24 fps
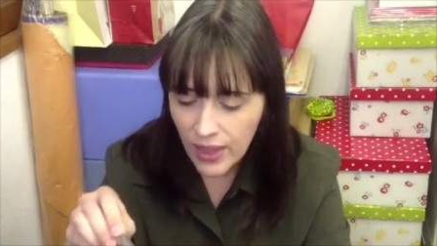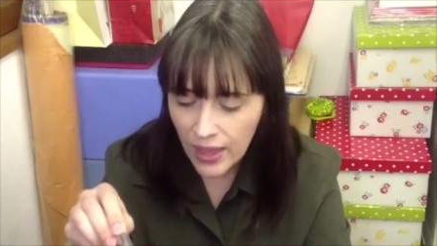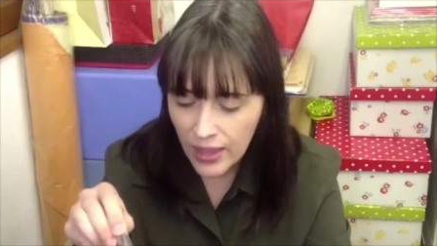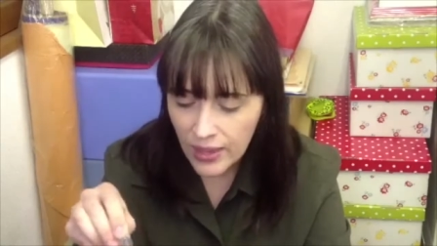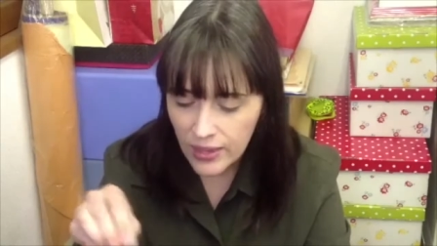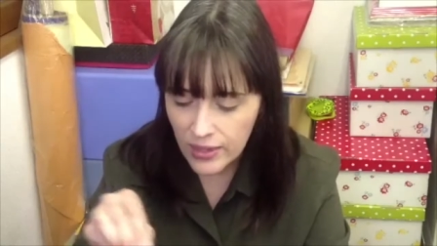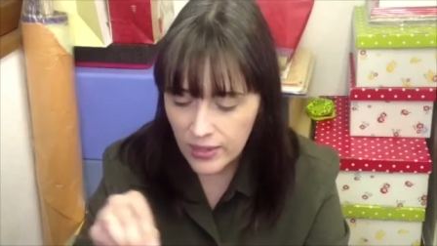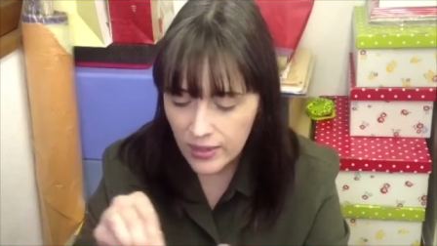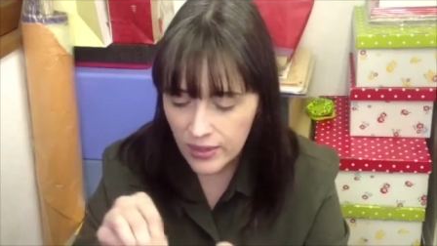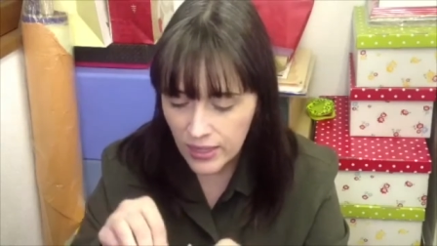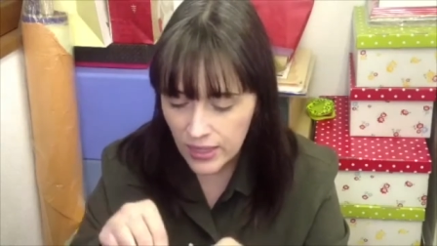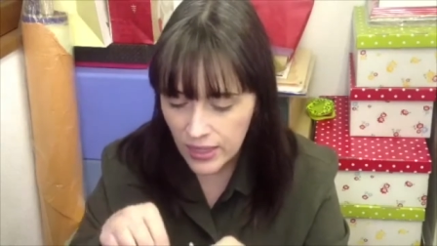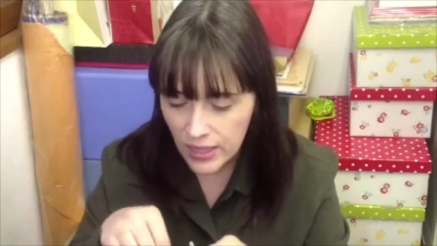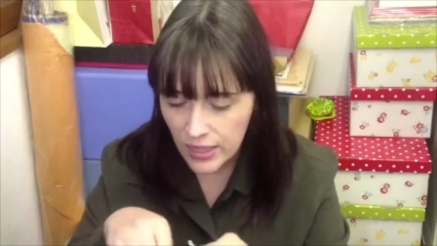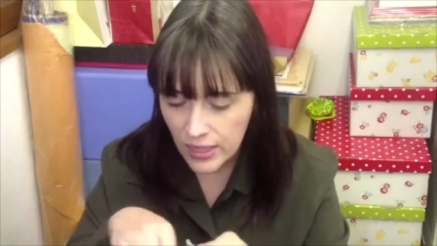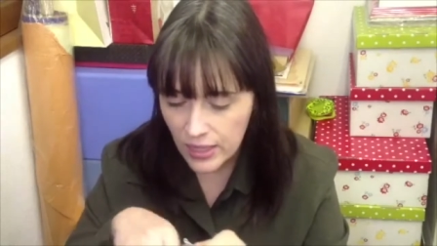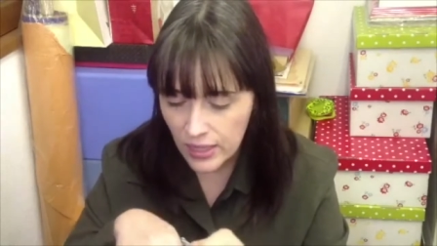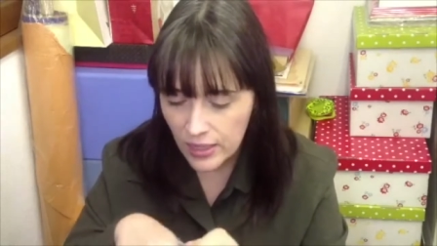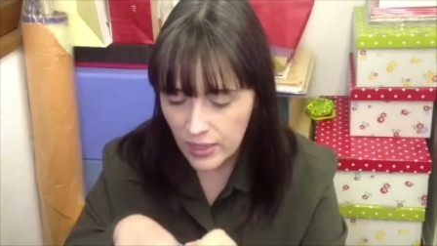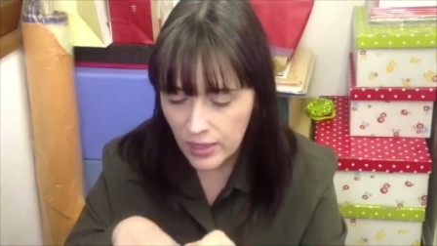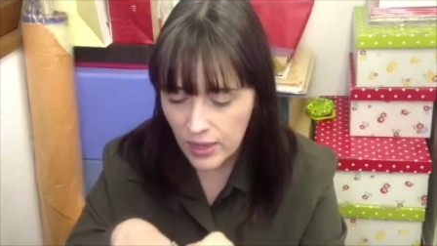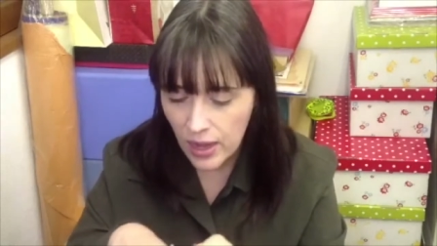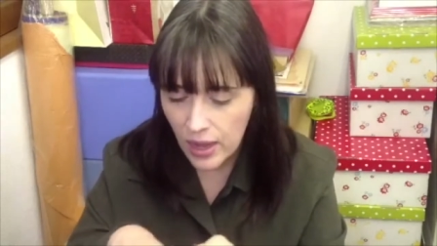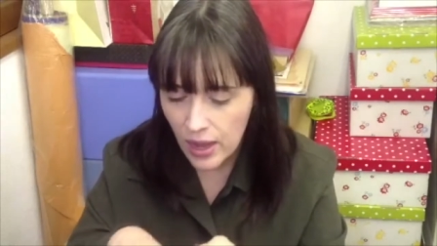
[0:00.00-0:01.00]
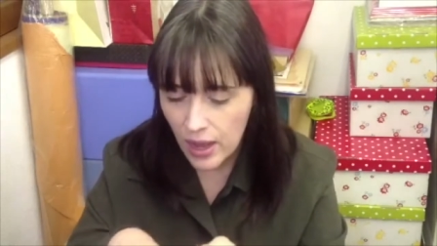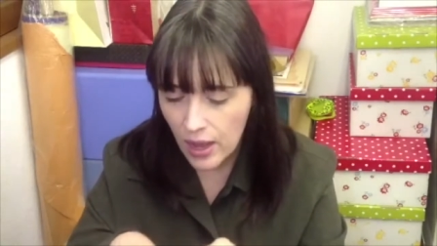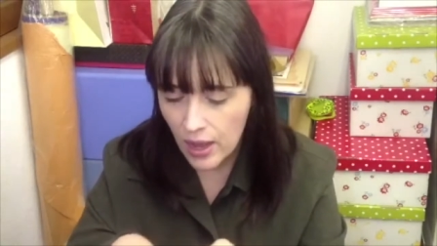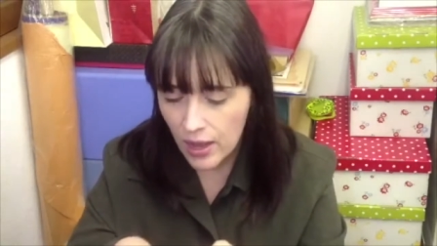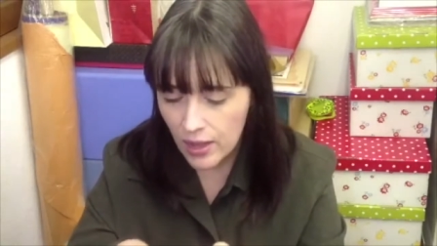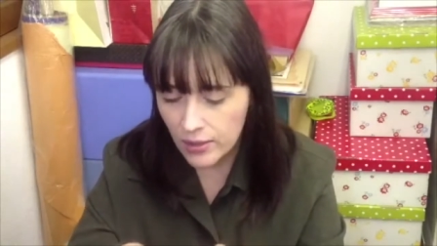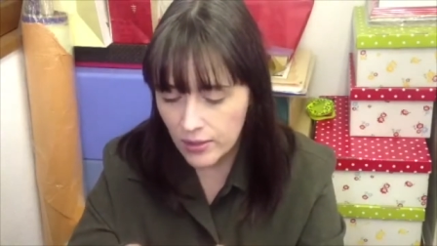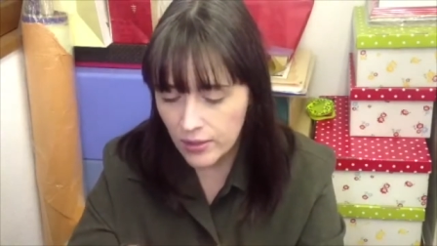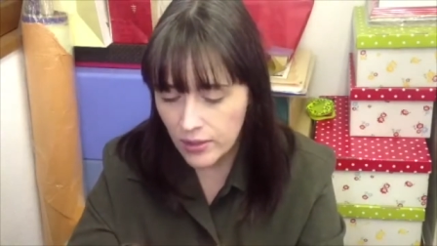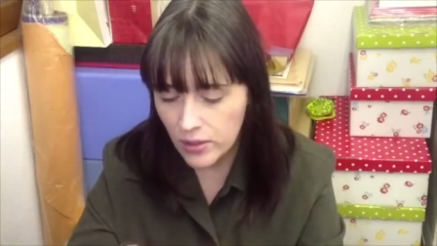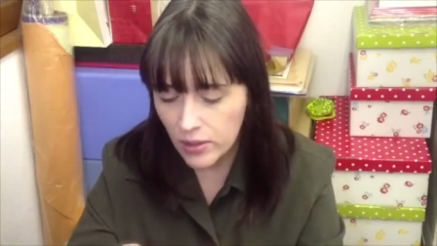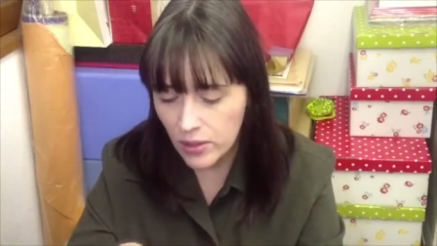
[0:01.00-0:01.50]
then
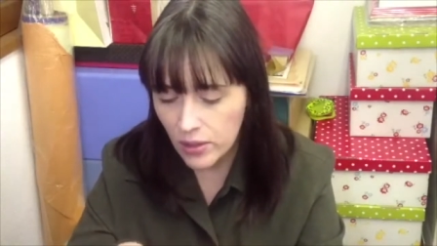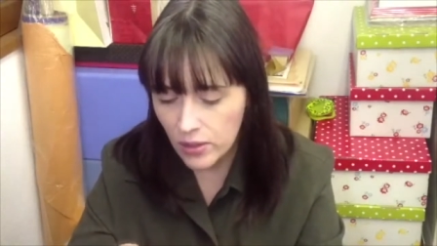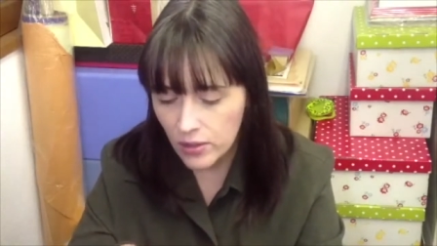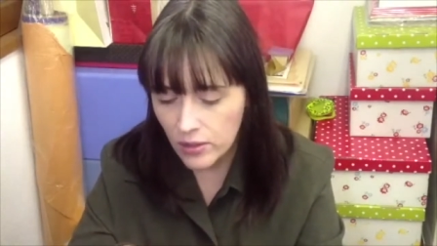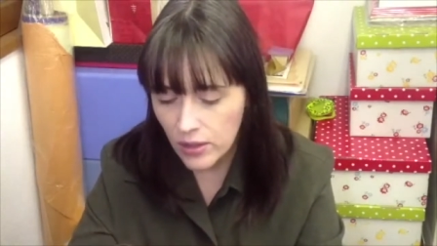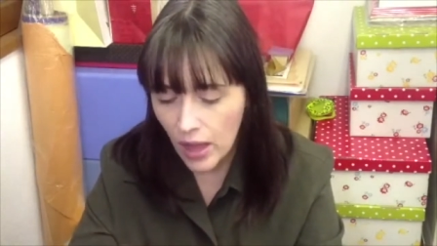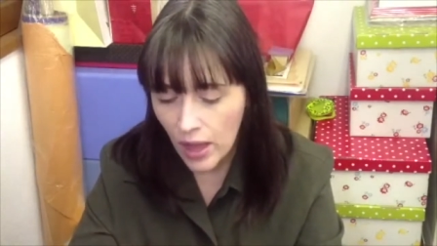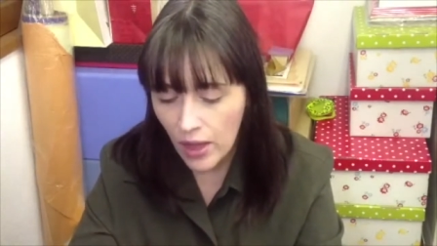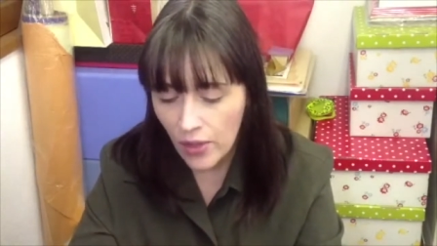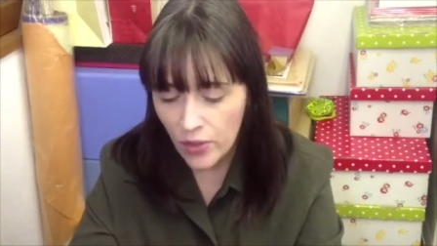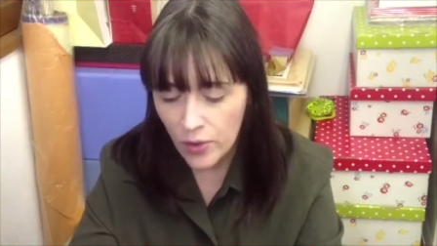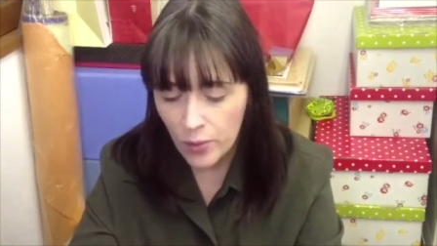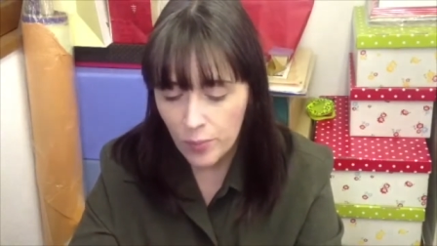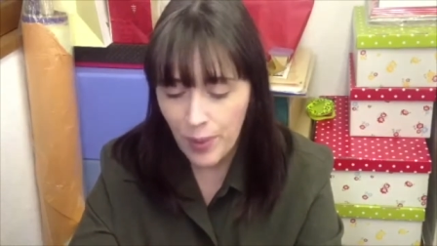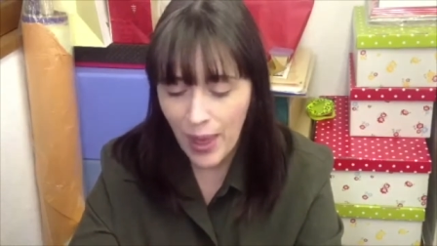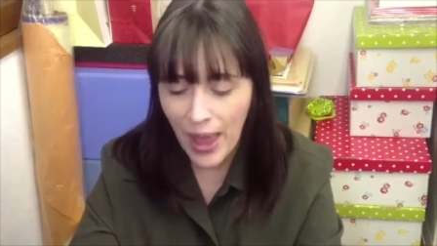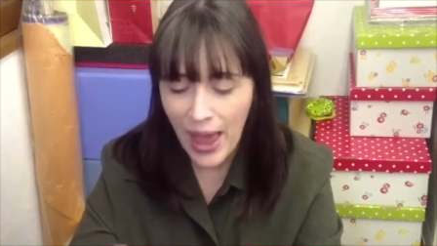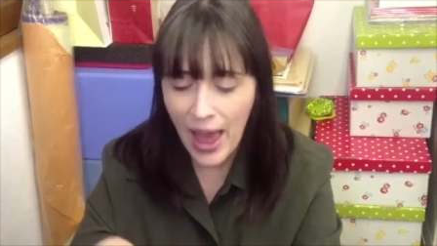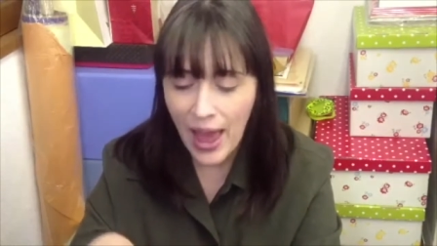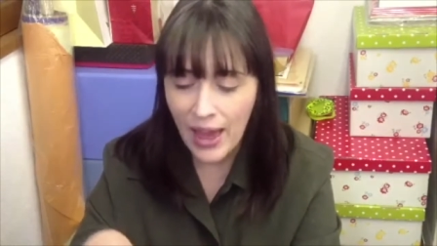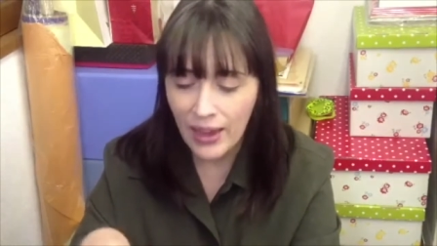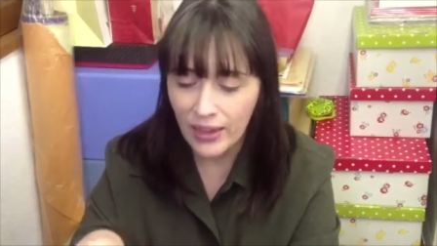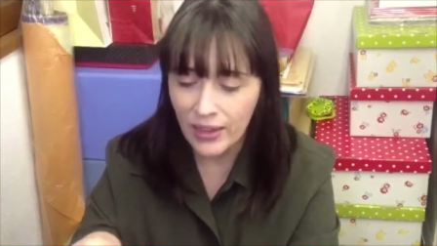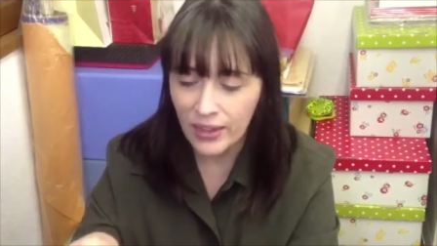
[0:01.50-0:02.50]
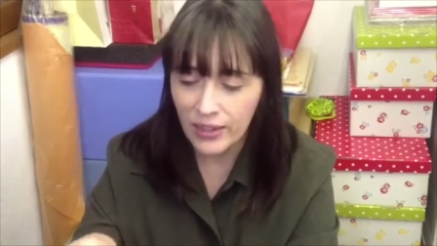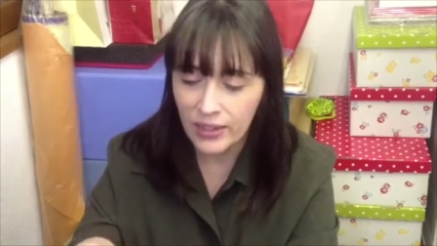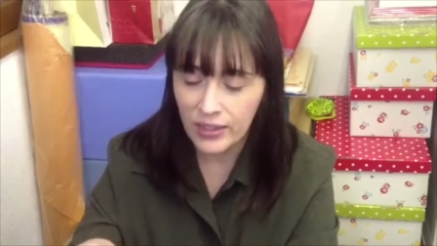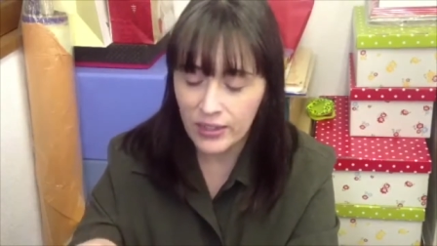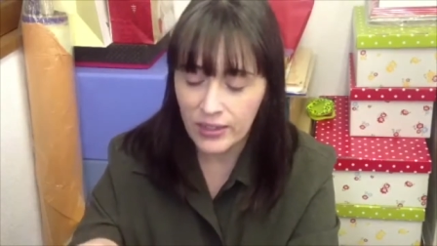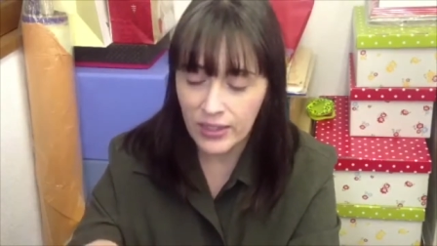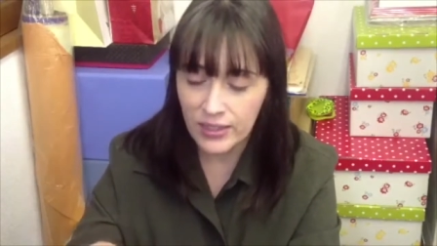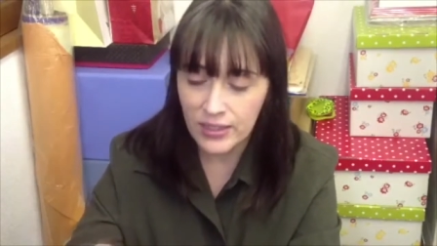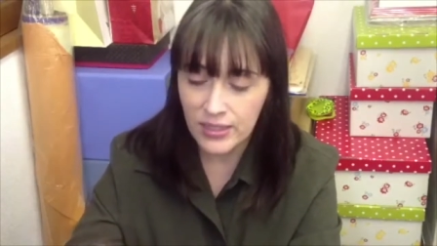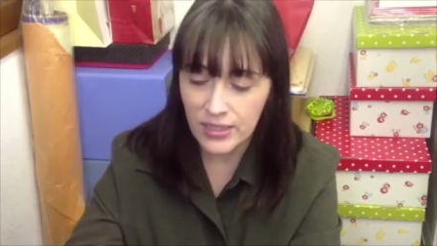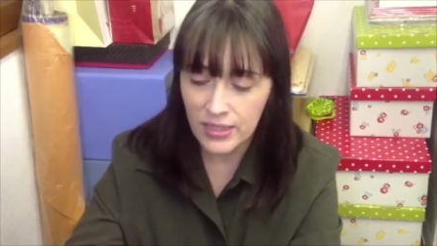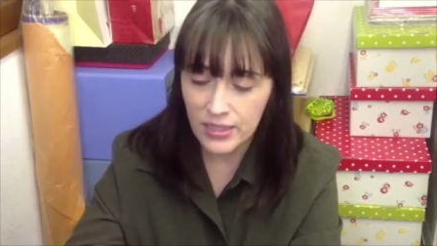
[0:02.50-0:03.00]
the little other pack
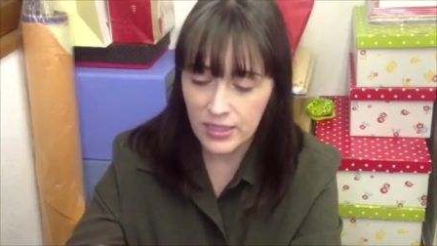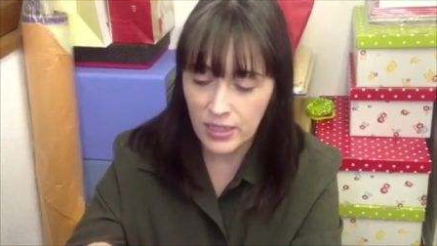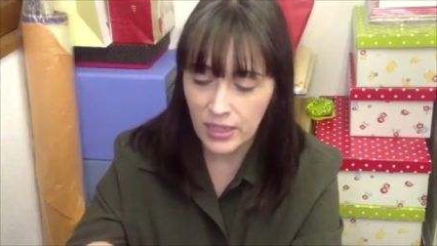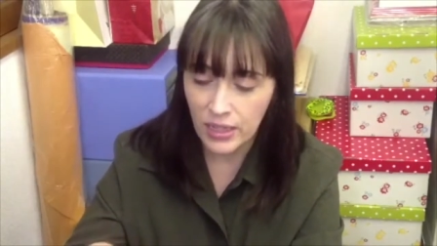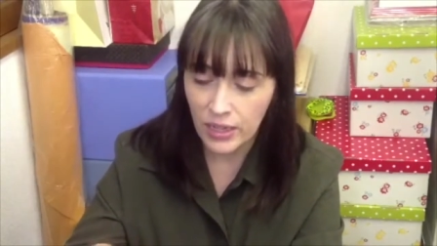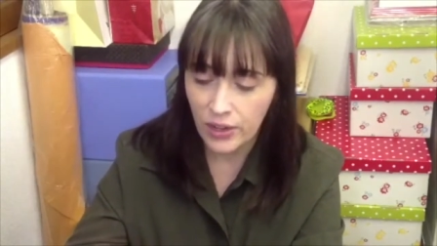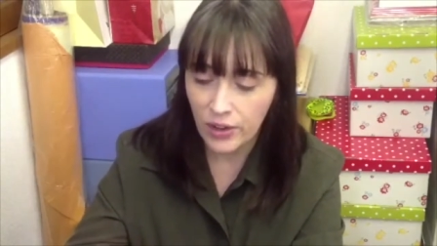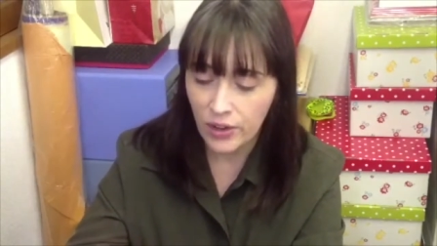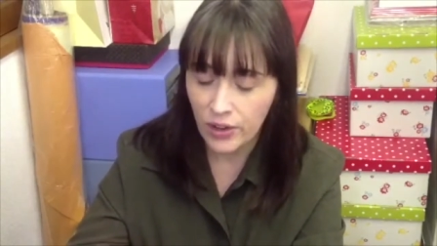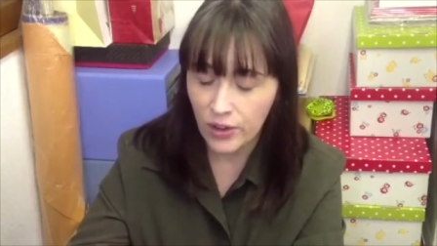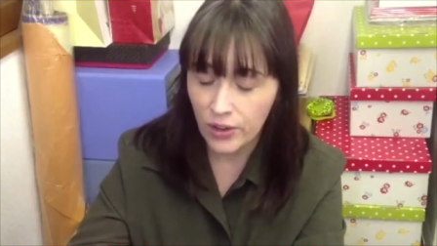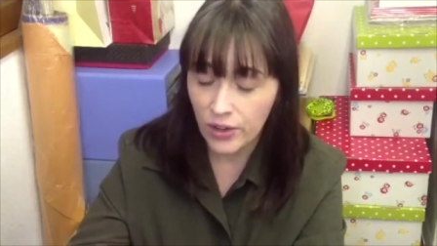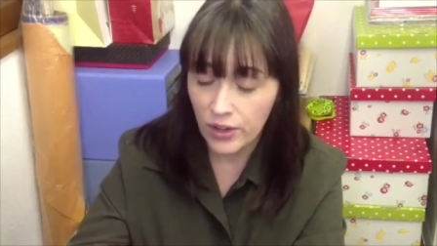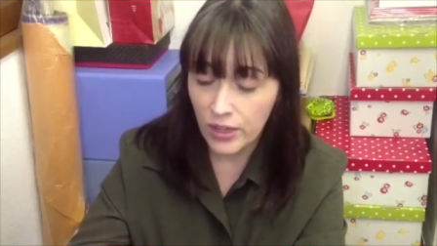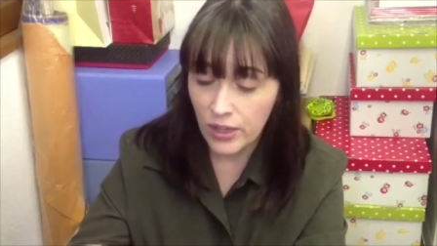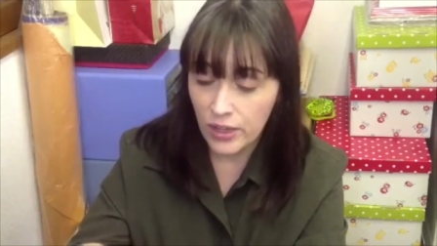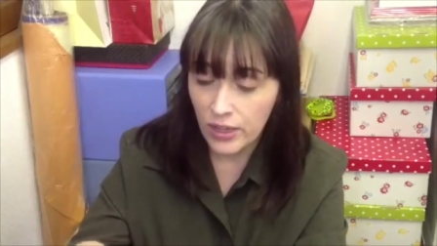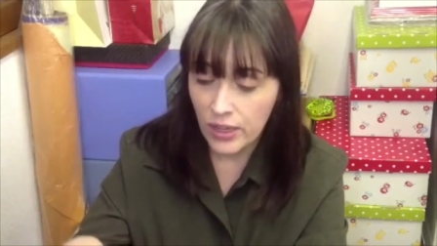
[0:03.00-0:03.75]
that's in here